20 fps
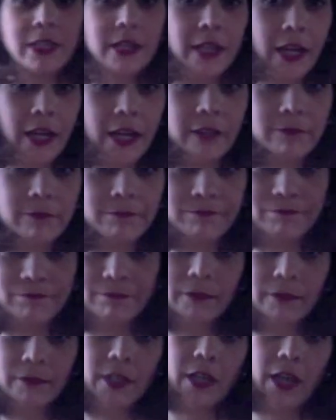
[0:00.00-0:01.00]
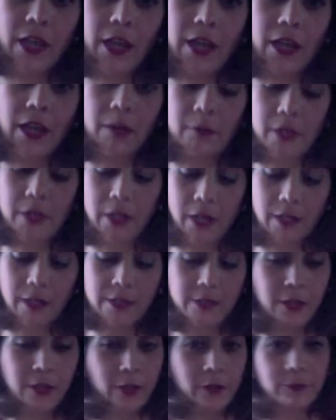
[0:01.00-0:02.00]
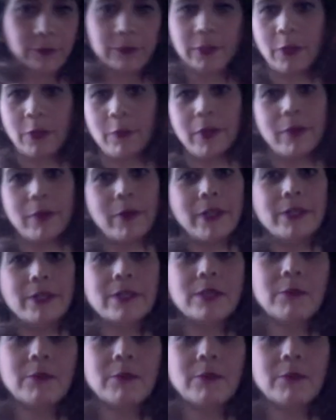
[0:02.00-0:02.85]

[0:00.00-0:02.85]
a nut. I am a nut, so nobody wasted